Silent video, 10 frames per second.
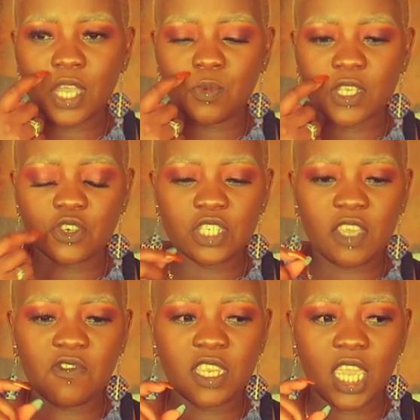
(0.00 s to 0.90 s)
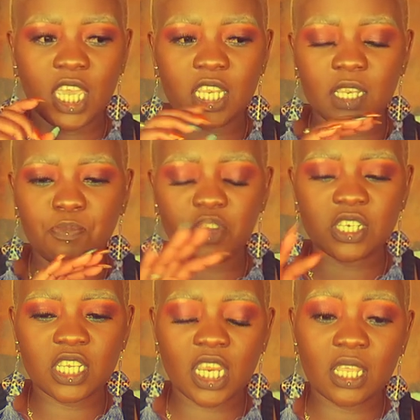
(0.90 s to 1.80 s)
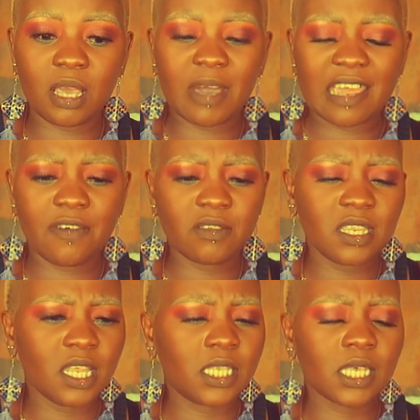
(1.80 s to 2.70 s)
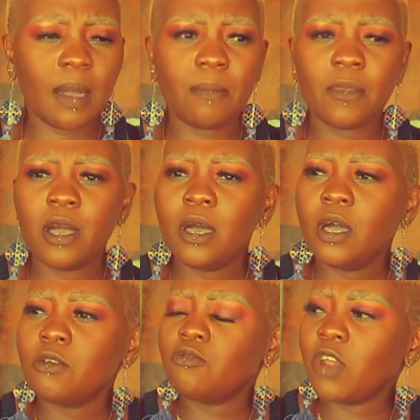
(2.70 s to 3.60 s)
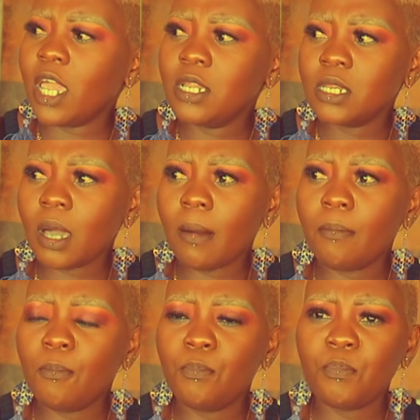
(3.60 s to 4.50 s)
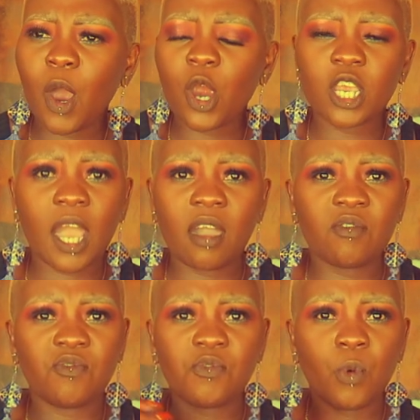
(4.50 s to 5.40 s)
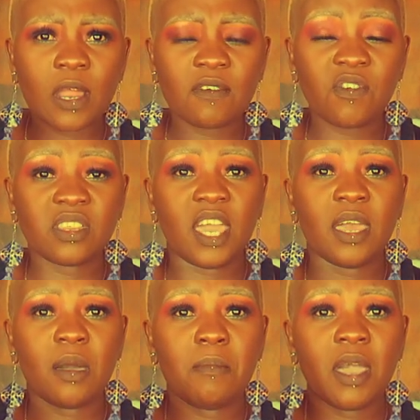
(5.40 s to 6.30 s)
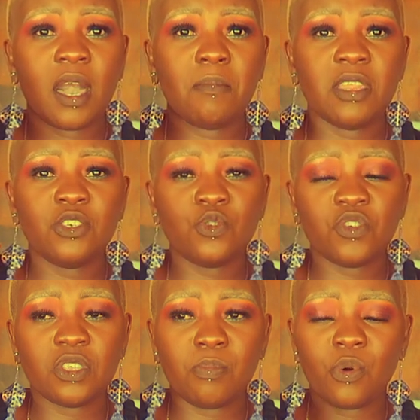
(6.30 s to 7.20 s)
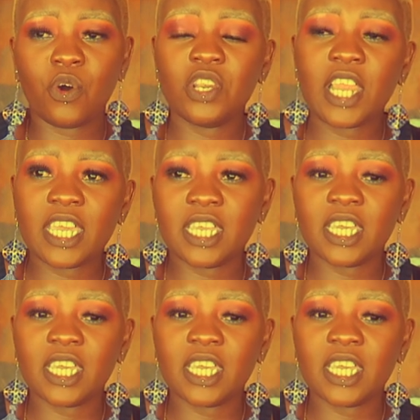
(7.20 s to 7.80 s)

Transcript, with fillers: It was not even in printed anything, but I found it in some random archive, whatever, and I managed to read the book online